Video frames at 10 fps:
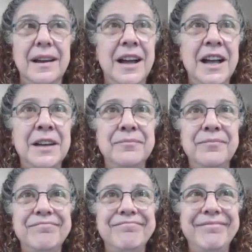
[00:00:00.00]

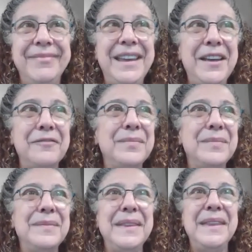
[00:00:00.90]
Um,
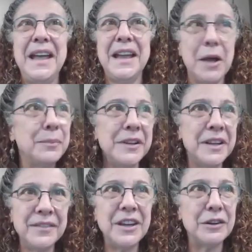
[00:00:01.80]
a couple
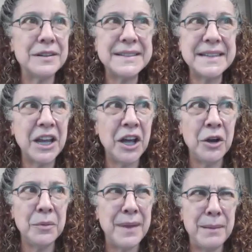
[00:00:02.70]
of years
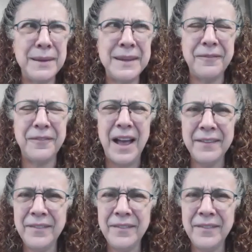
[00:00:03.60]
ago, maybe 5